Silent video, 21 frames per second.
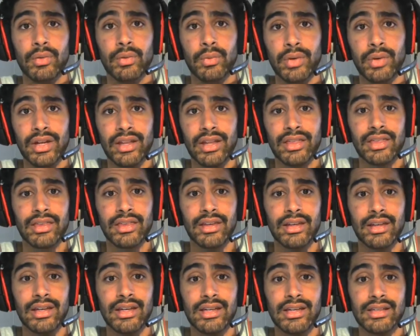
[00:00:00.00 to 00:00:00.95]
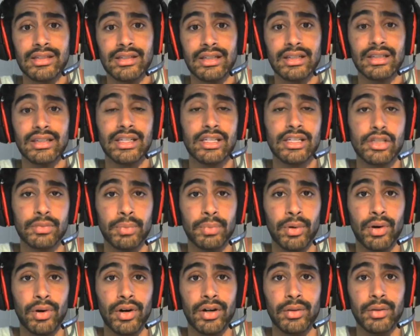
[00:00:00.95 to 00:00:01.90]
with his
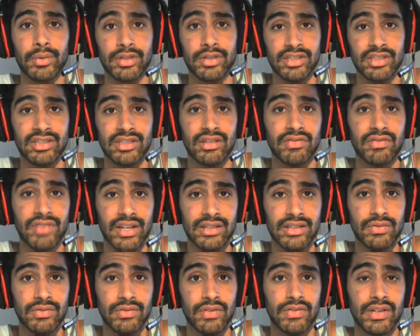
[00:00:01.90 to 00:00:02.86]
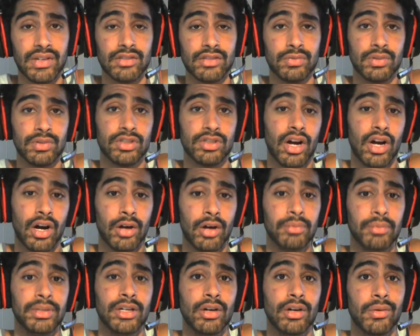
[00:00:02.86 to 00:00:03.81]
Lichborn, which is a defensive of his, which
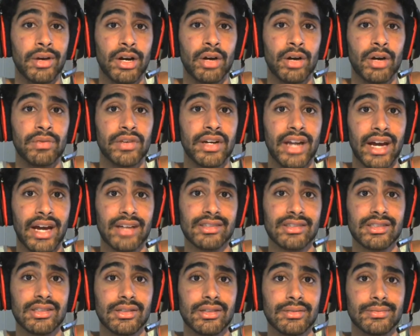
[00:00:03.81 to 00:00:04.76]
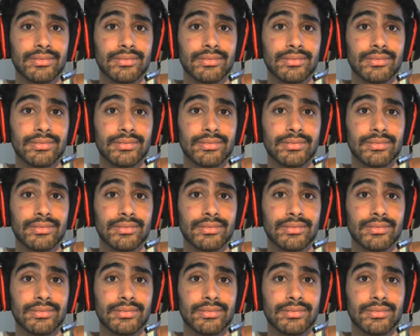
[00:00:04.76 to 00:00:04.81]
I'll be going over next.